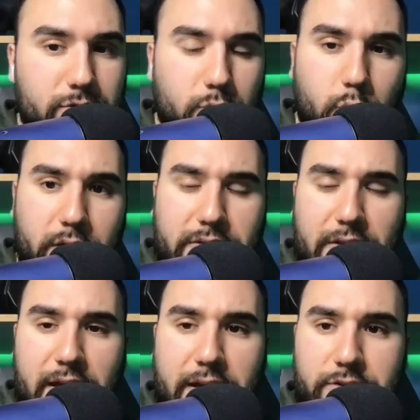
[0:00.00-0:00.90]
What
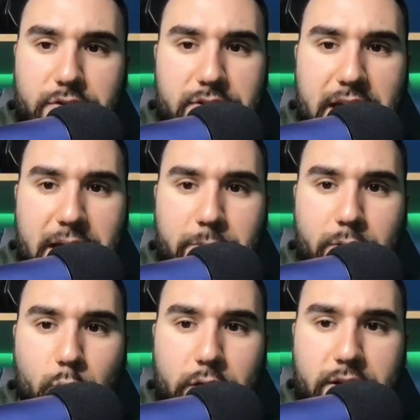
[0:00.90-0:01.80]
the heck just
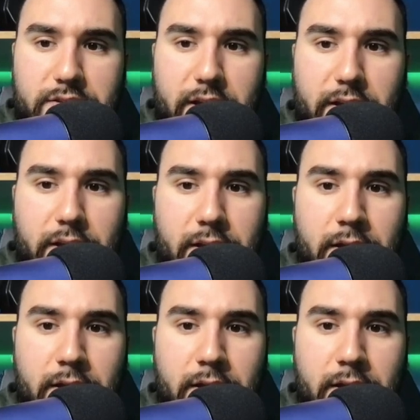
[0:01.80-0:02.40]
happened? Wait a second.